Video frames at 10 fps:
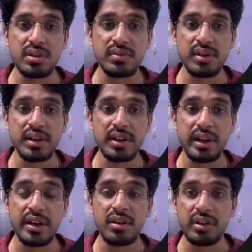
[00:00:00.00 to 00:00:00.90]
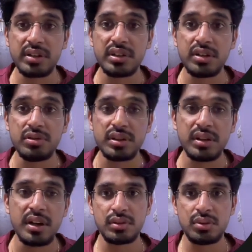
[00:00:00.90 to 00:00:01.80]
this will end our
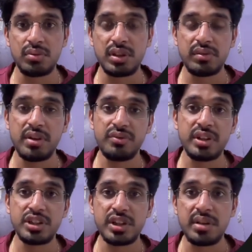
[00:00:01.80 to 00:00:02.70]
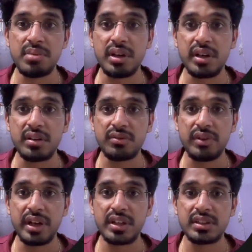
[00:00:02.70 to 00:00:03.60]
execution. So once we have finished debugging,
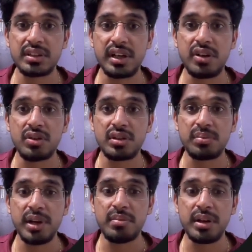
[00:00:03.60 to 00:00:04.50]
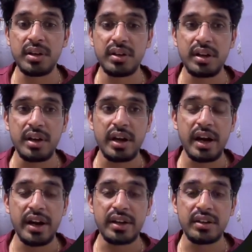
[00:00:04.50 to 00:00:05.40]
we can just click on this play button,
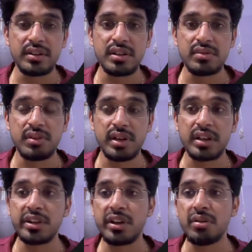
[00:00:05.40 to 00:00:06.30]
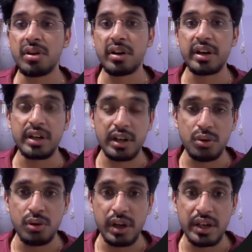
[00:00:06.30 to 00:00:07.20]
and this will execute our entire
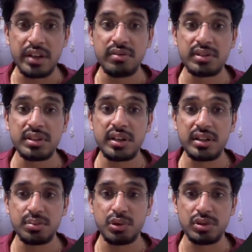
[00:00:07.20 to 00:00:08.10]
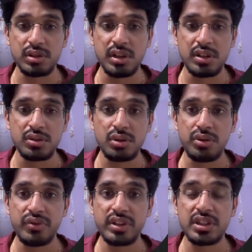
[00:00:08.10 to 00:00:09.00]
code and give us the response. So now
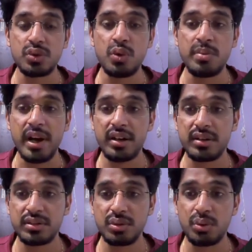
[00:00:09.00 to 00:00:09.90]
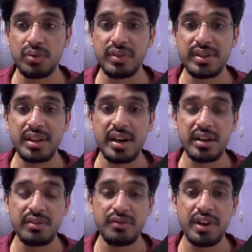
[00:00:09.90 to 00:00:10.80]
if we just go back, so we see
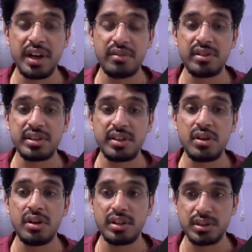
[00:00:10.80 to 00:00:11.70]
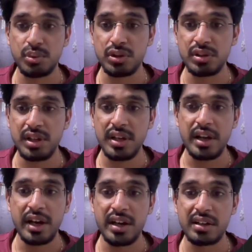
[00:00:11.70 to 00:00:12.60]
that we have received our response,
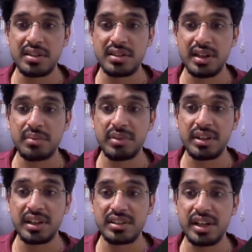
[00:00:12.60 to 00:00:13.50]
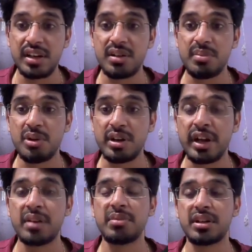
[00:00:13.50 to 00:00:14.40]
and this time it has taken about
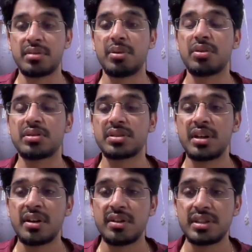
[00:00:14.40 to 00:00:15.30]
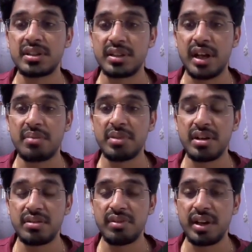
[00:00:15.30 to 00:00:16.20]
9 minutes, because since 9
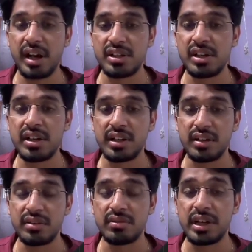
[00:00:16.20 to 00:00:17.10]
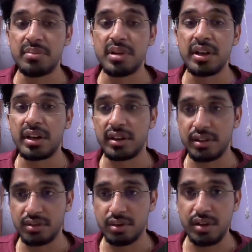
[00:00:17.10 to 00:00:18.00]
minutes we are actually debugging it.
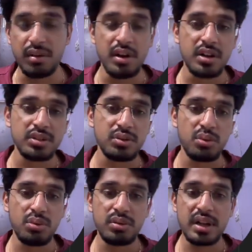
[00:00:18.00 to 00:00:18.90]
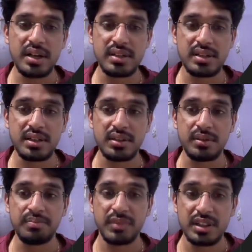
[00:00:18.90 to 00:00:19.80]
Okay, so that
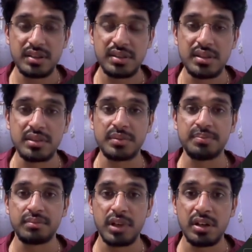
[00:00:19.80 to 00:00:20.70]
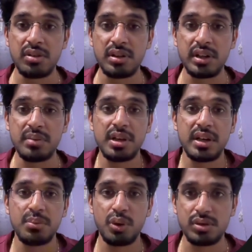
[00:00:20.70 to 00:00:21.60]
is the particular
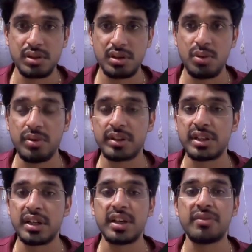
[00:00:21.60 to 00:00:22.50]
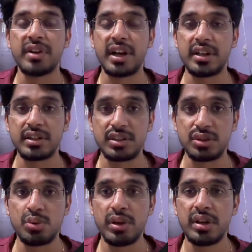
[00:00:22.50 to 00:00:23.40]
debugging process, how exactly we can
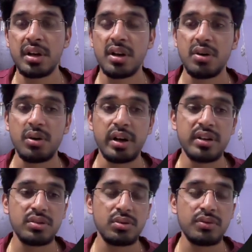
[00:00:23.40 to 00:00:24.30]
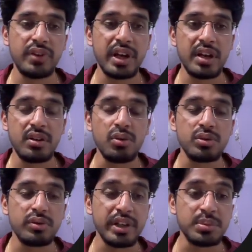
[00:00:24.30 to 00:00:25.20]
just do it. All right, so we can
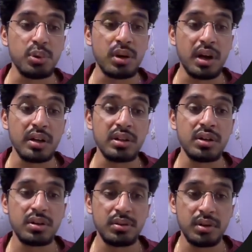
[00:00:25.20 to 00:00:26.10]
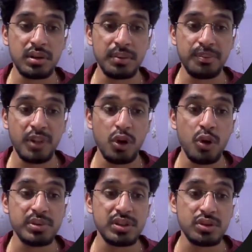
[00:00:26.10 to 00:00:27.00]
also explore other
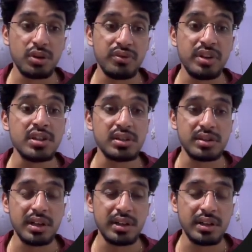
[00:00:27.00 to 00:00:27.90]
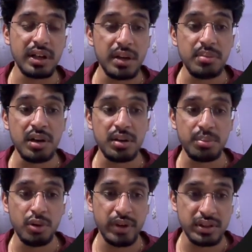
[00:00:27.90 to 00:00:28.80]
options or features that debugger
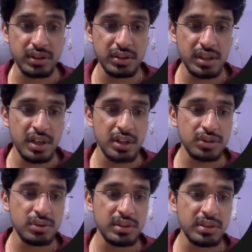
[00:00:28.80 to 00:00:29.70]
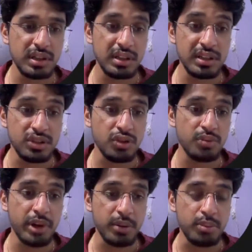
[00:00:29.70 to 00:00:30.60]
provides us. So these are the list
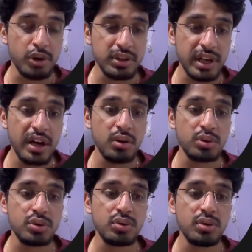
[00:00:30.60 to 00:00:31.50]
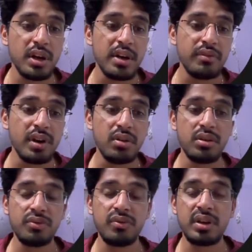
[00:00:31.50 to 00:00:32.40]
of breakpoints, and also
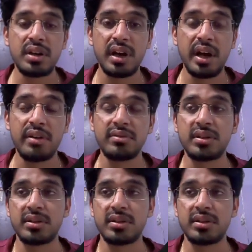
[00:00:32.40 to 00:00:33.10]
whenever we have